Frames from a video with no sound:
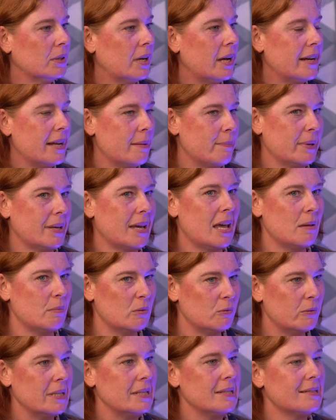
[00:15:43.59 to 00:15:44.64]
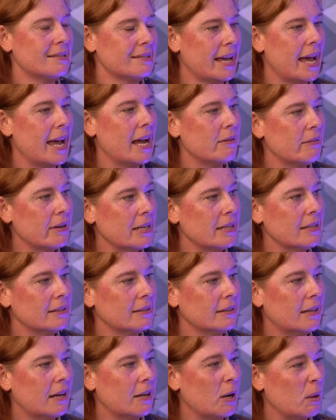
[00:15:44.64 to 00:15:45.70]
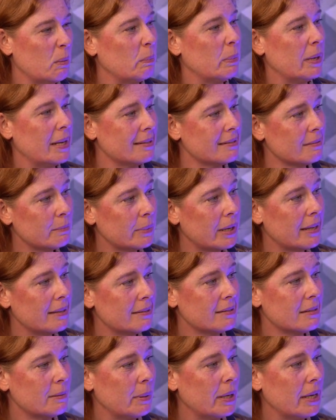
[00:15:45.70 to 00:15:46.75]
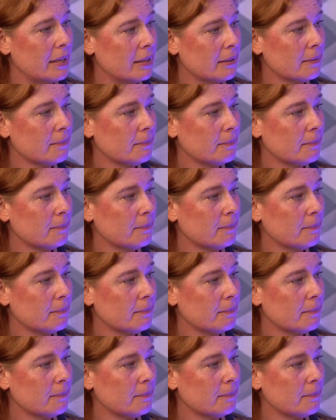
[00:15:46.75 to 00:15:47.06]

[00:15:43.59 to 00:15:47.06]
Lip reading: and it became a really scary and unpleasant place to be.